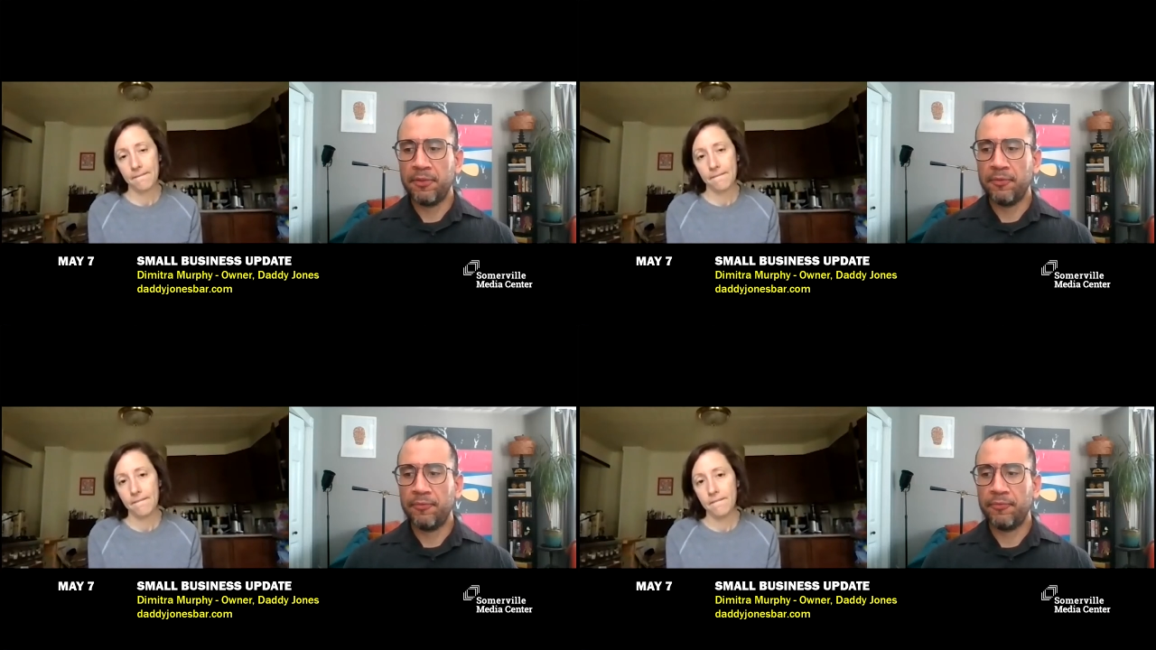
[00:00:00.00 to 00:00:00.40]

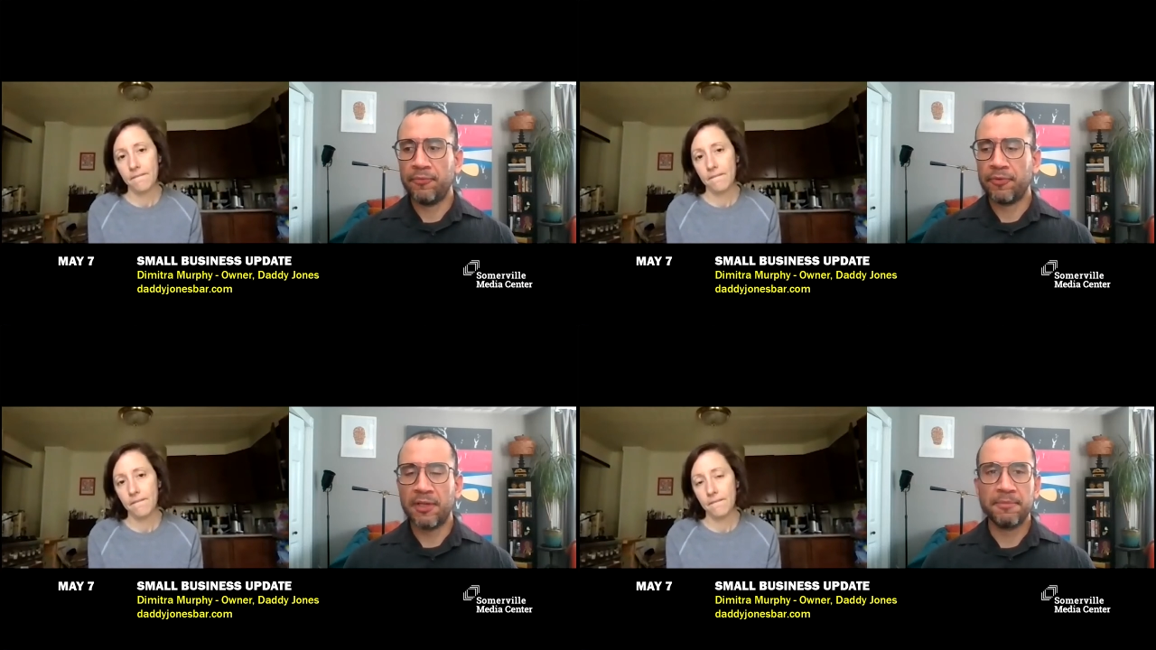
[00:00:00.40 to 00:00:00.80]

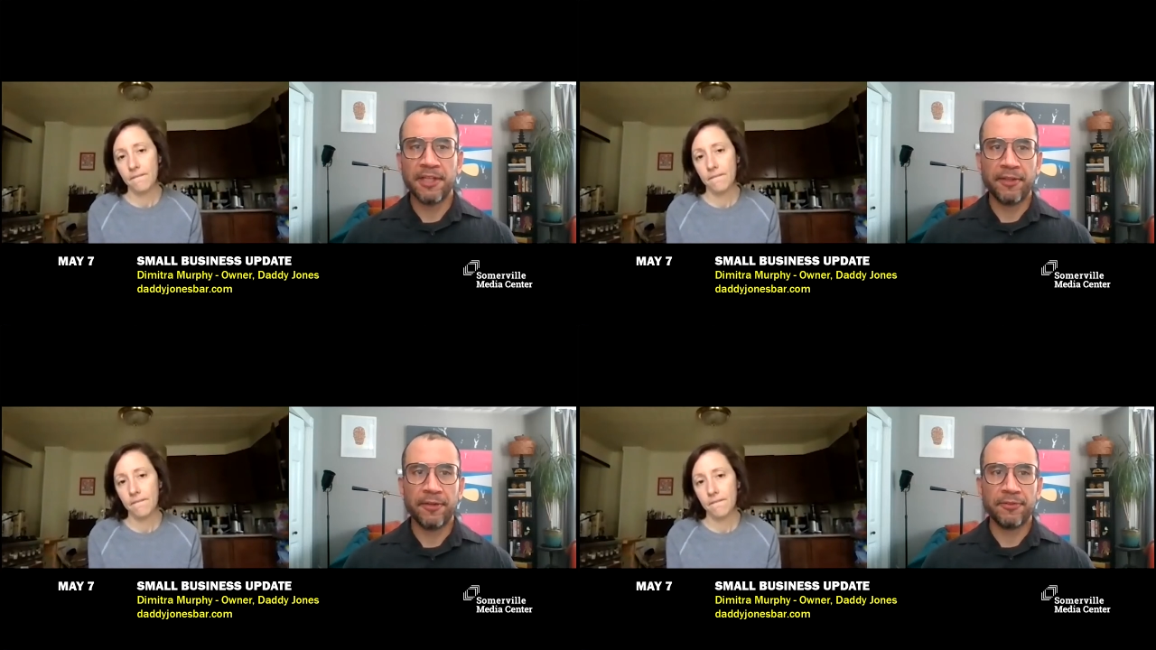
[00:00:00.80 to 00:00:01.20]
Speaker 1: you've come
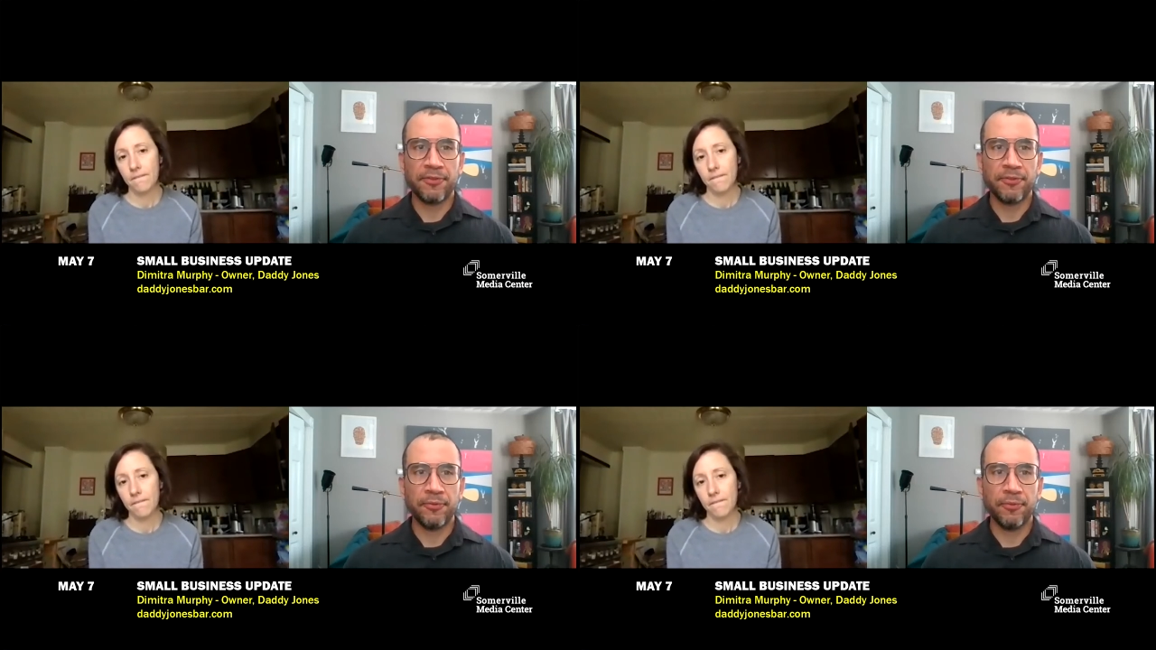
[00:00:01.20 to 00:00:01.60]
together
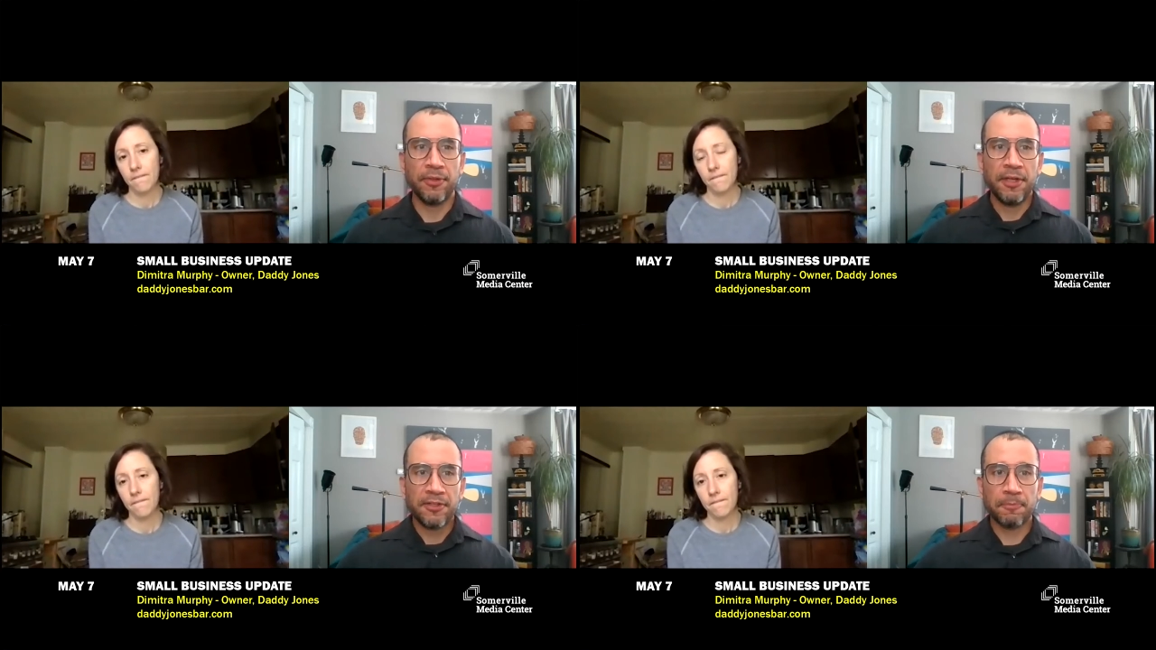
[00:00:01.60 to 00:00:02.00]

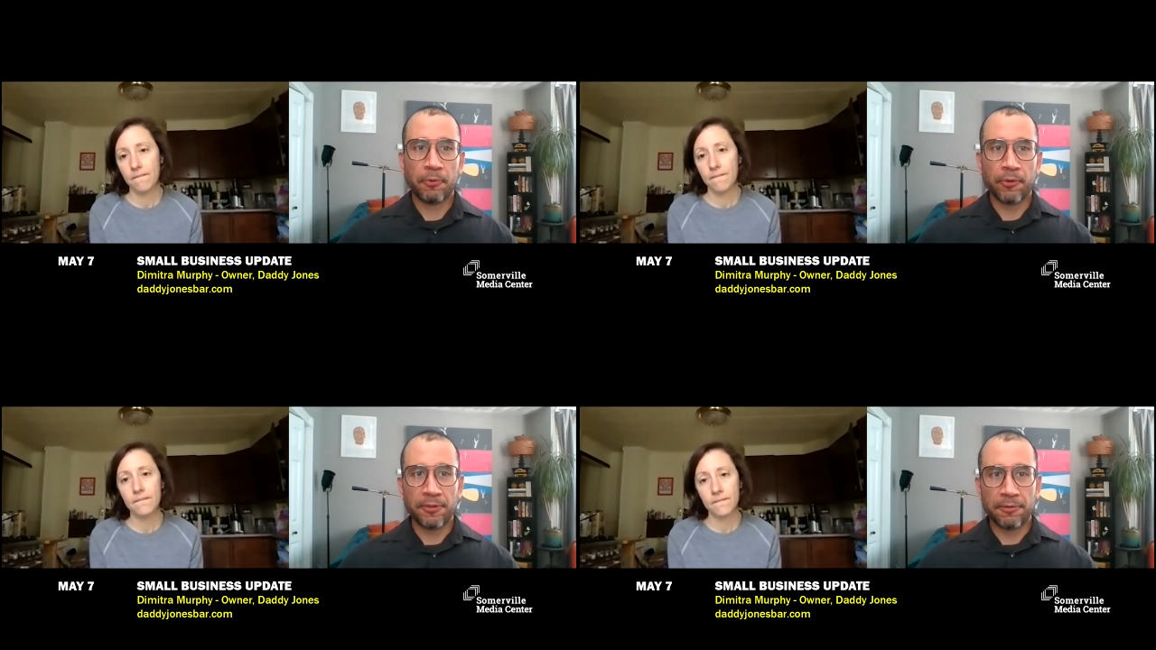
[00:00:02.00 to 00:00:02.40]
to
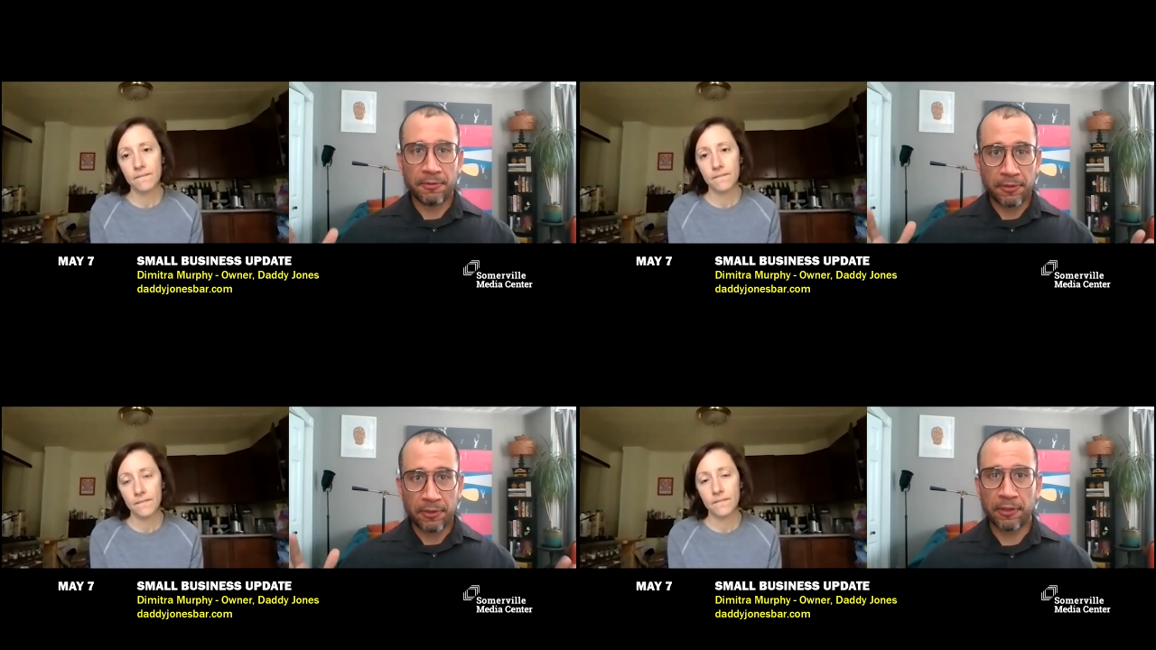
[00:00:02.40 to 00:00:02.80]
support
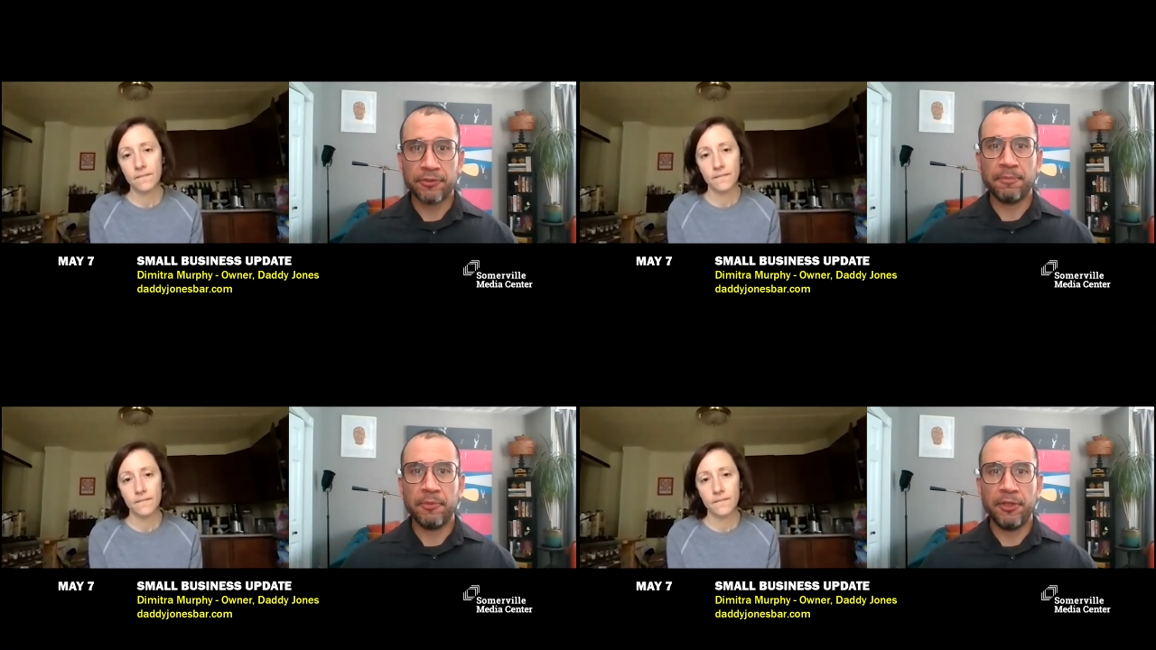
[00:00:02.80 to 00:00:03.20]
the
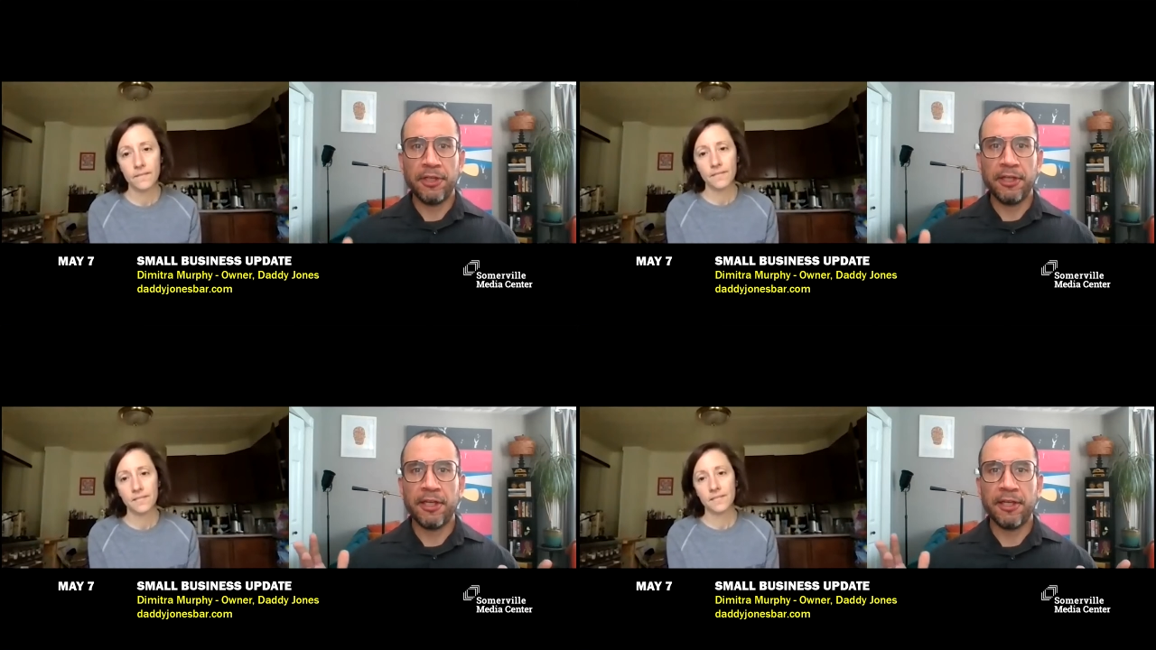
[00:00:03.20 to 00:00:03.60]
larger
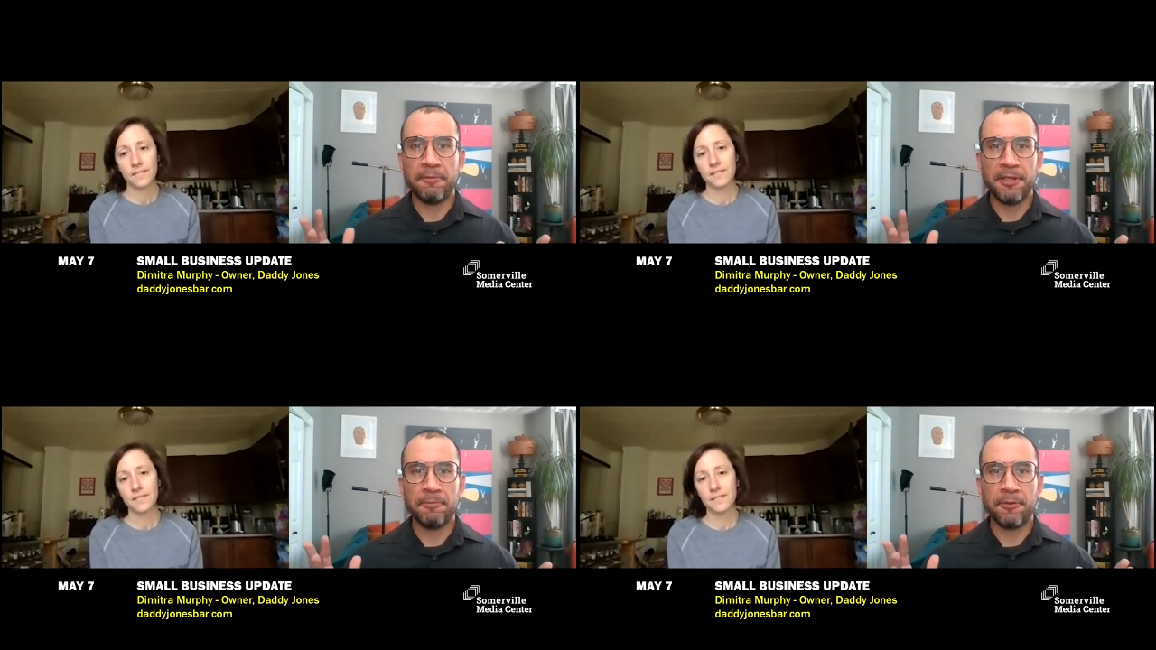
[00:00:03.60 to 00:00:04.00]
community
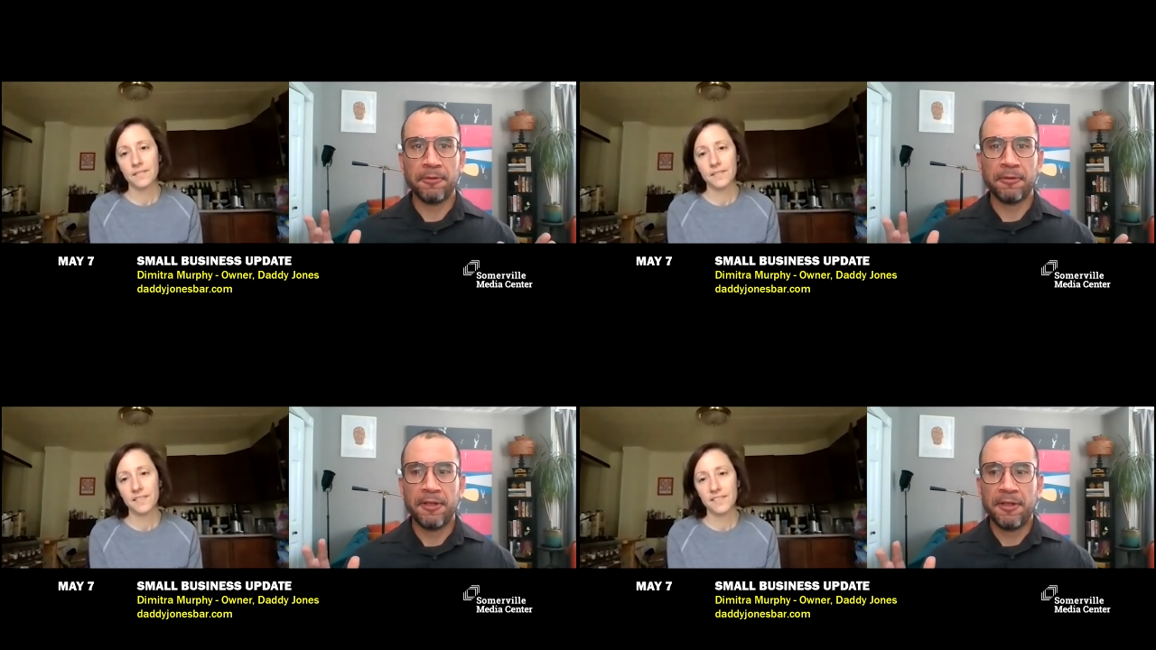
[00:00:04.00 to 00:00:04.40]
and
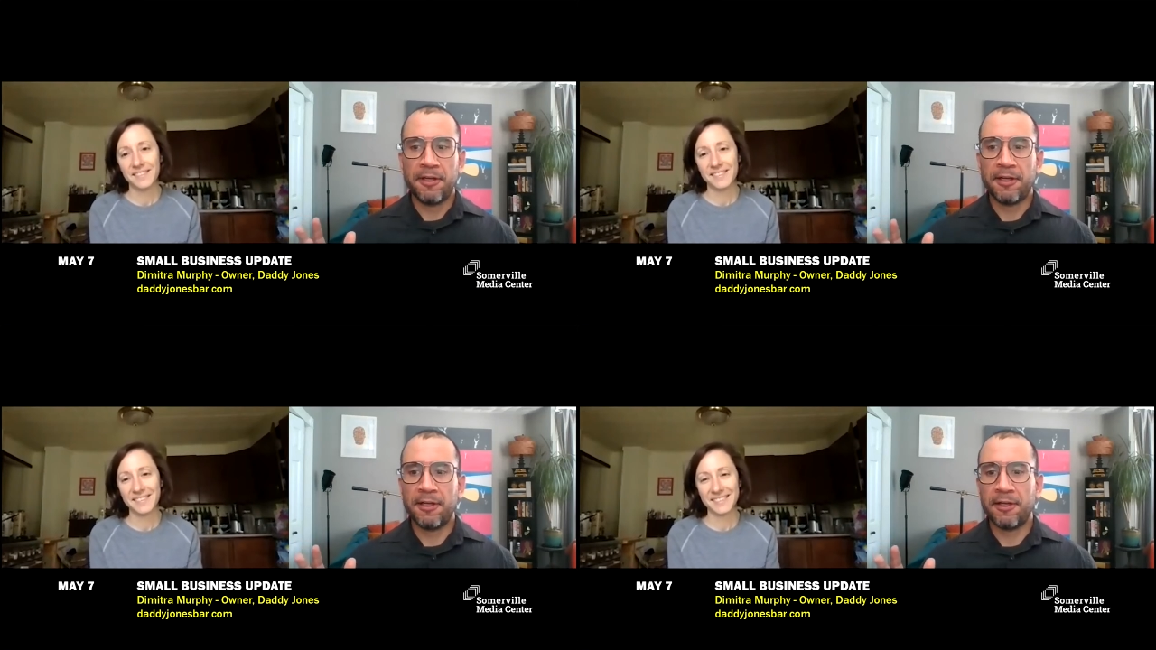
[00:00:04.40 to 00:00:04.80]
people
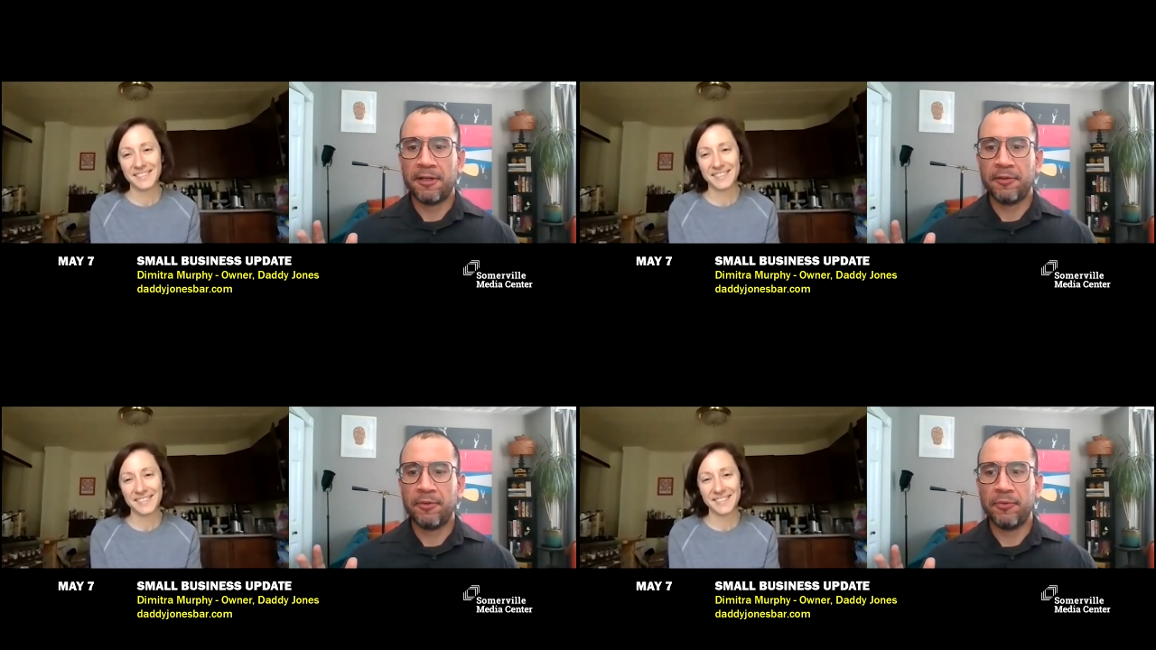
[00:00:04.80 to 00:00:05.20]
uh,